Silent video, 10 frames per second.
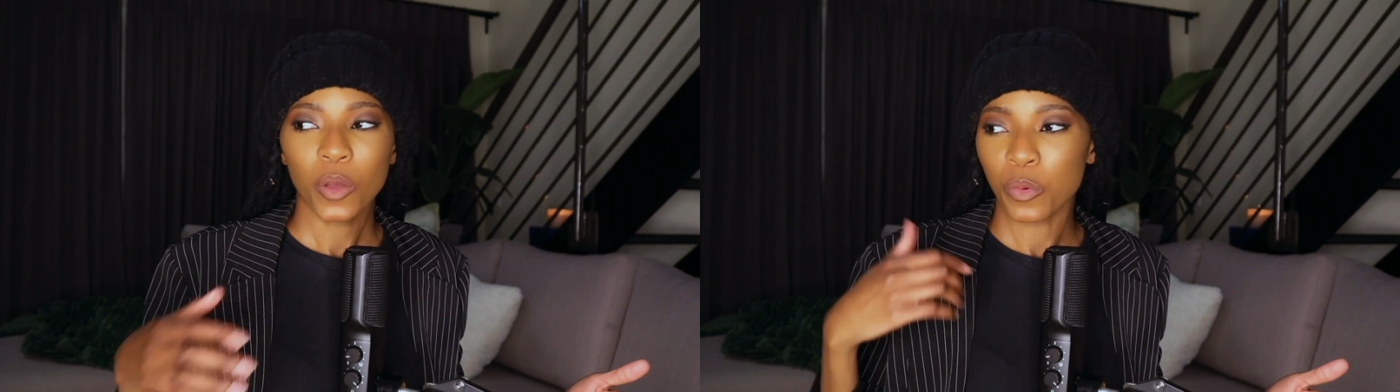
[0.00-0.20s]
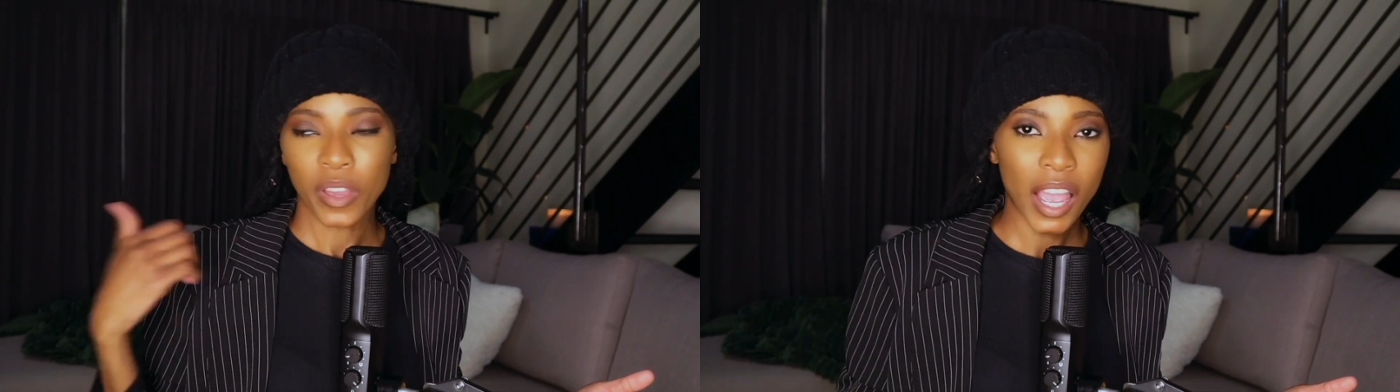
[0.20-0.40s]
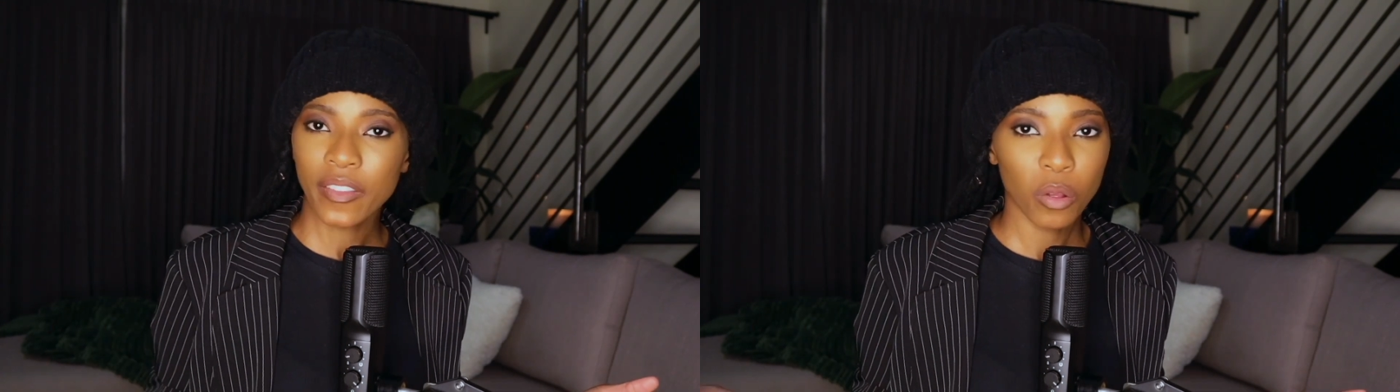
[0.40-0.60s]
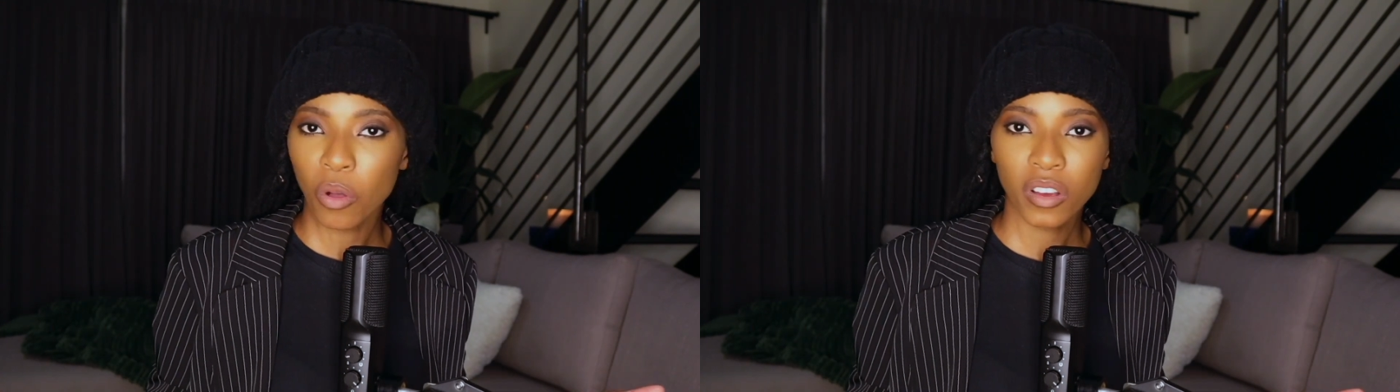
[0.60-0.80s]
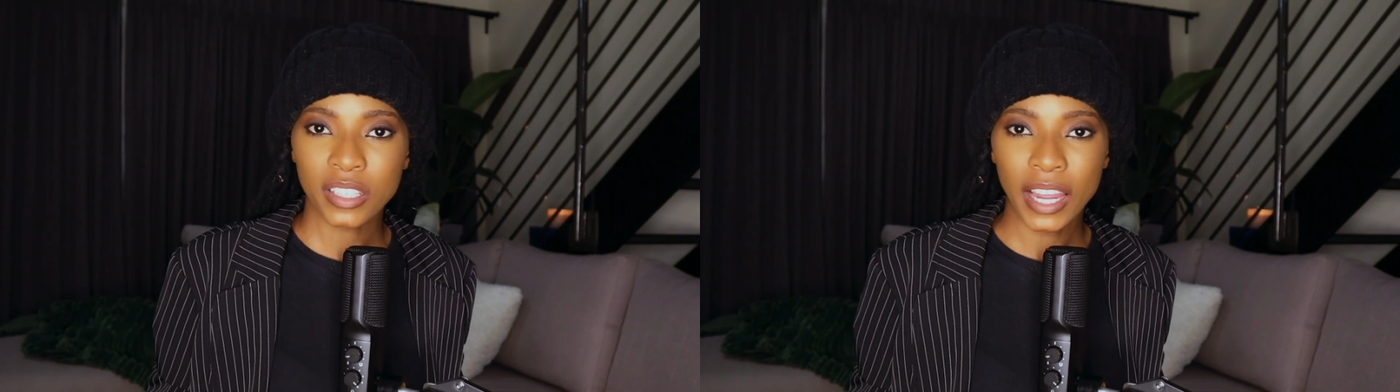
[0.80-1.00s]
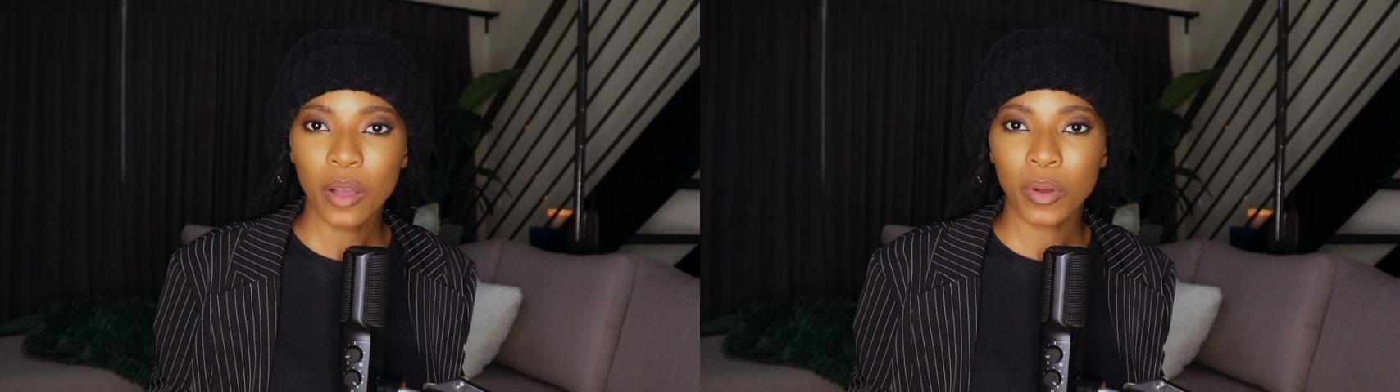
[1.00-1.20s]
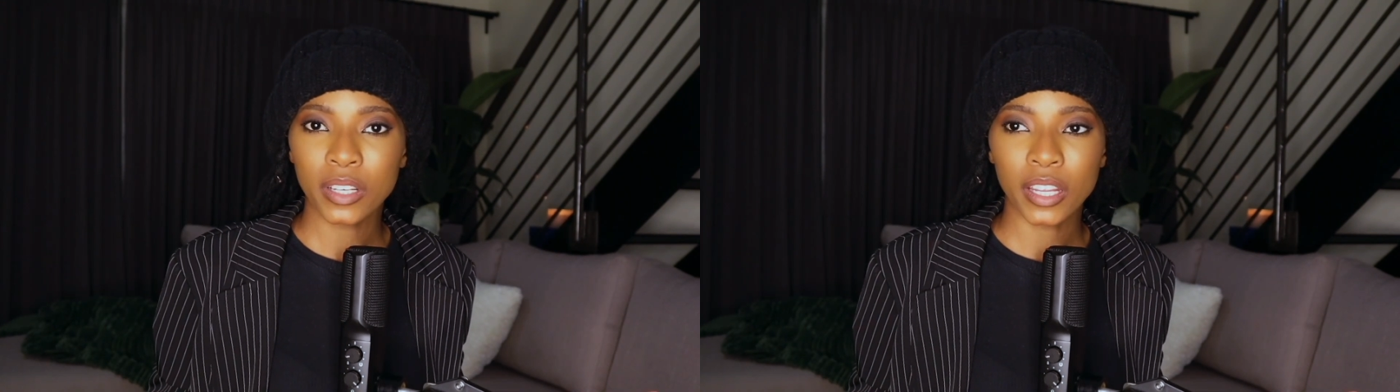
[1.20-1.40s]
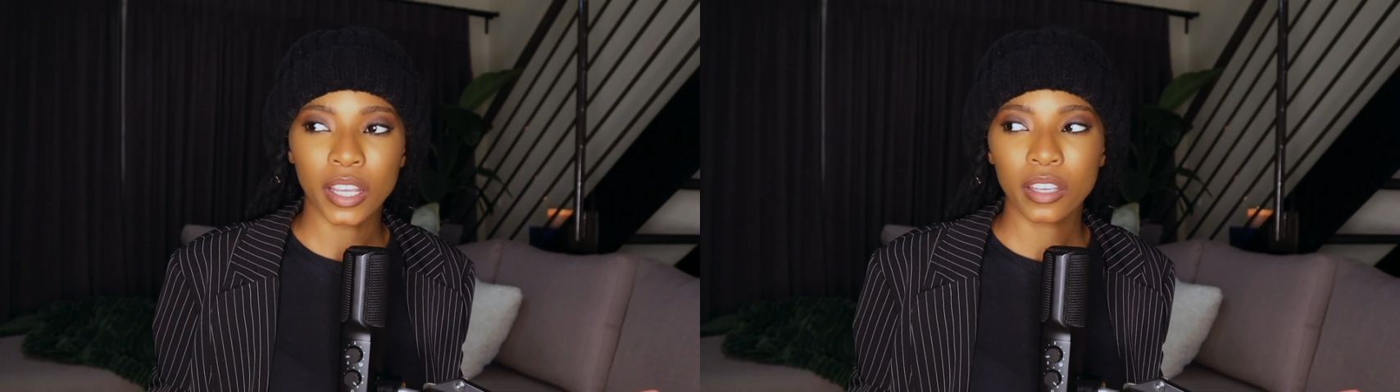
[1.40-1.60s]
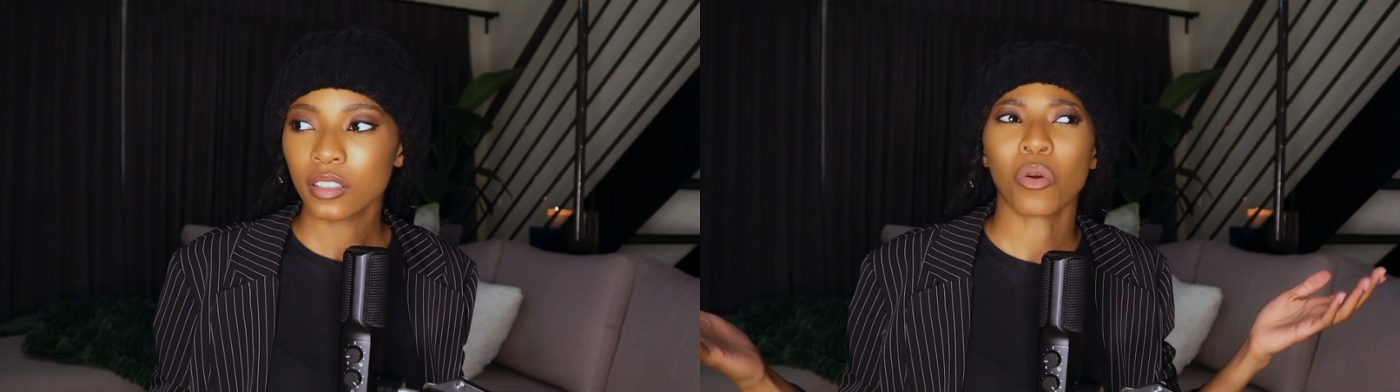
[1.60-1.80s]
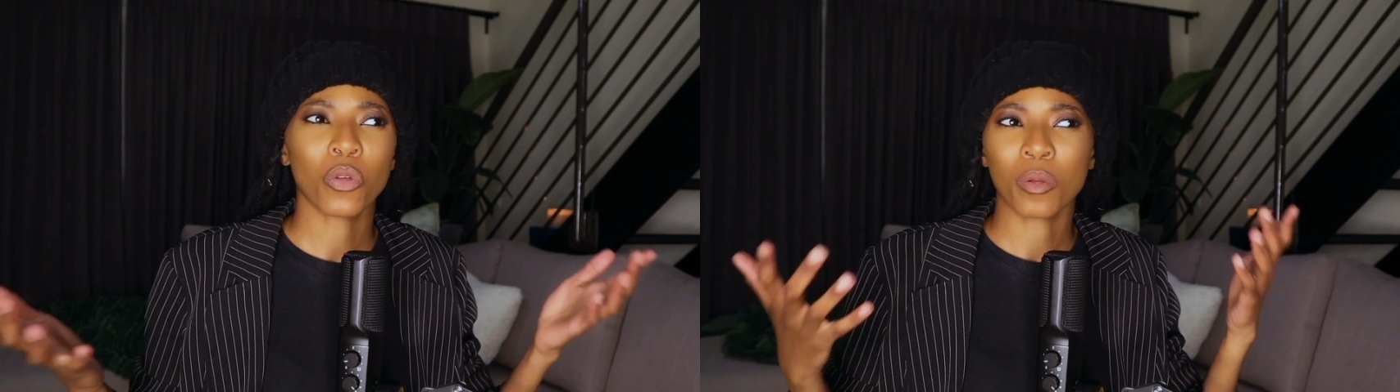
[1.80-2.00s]
We're either all going to die one day
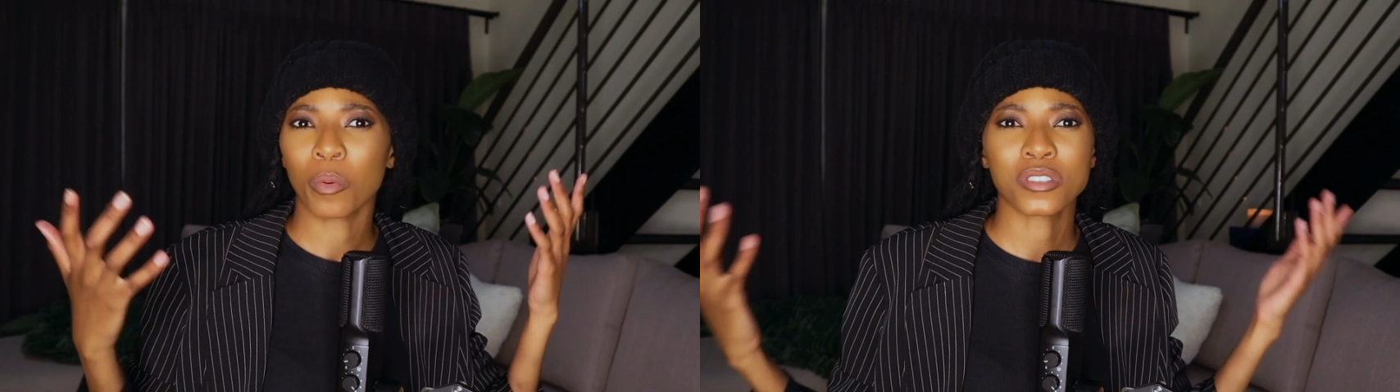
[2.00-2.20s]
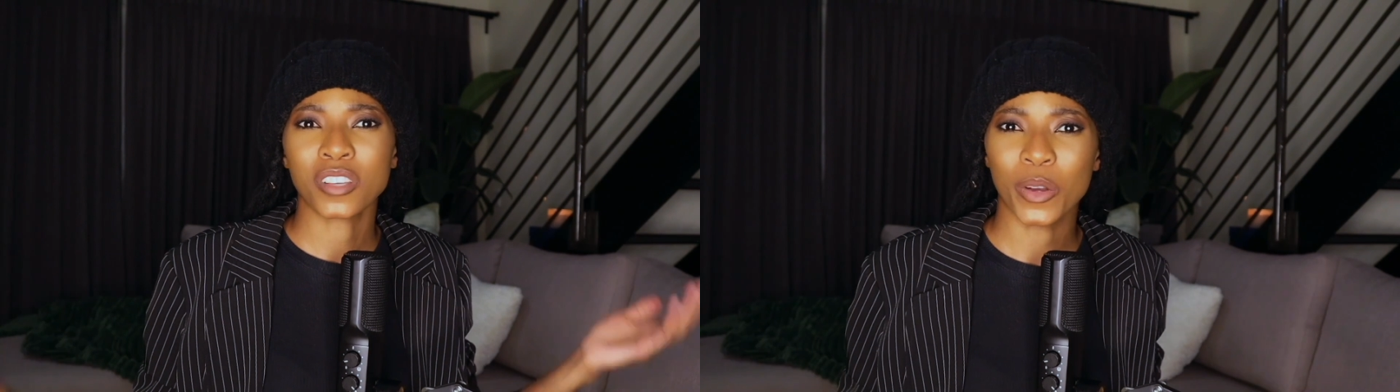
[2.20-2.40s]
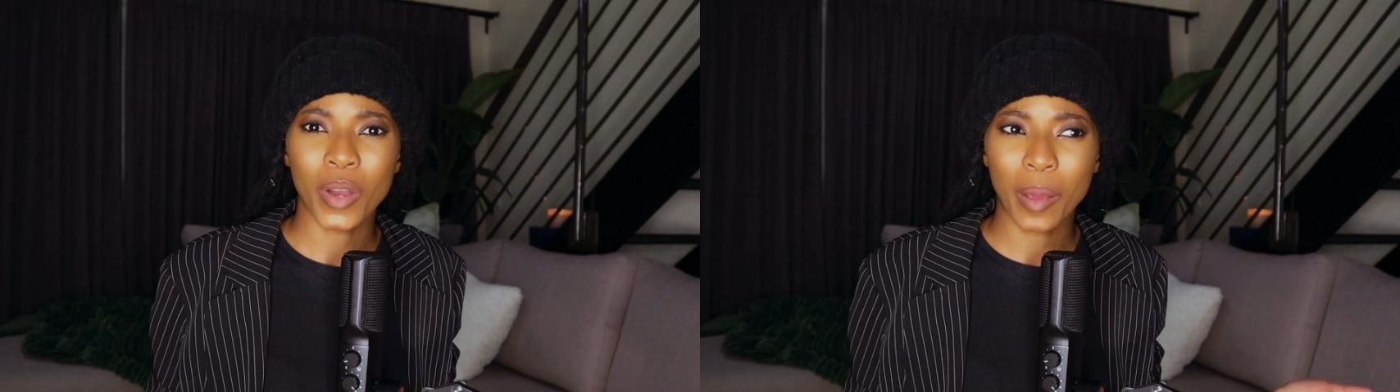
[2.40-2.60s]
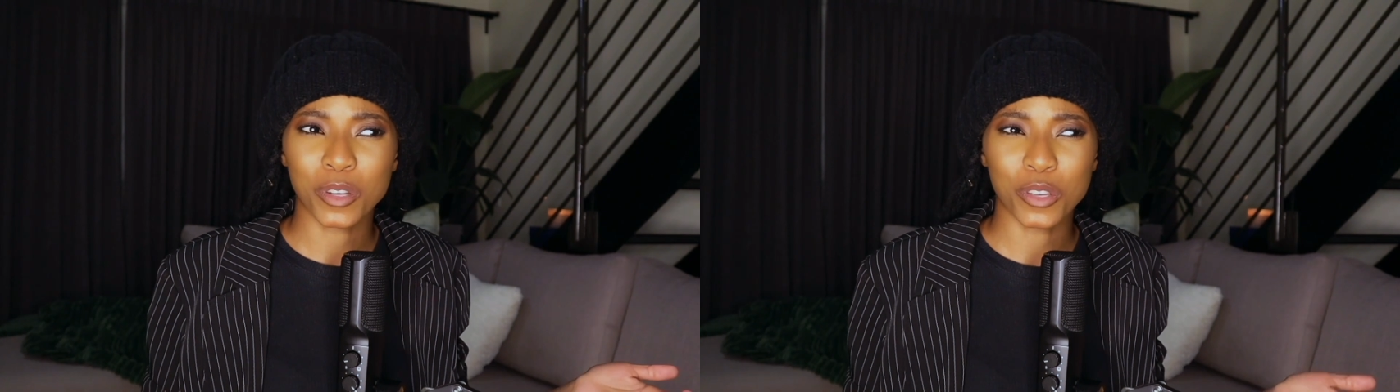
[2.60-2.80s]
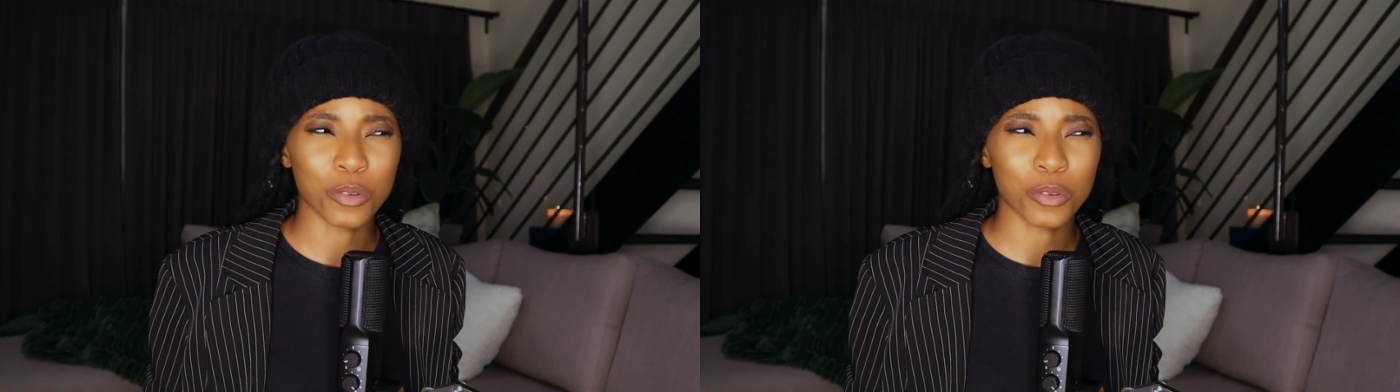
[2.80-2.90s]
or the world's going to rapture.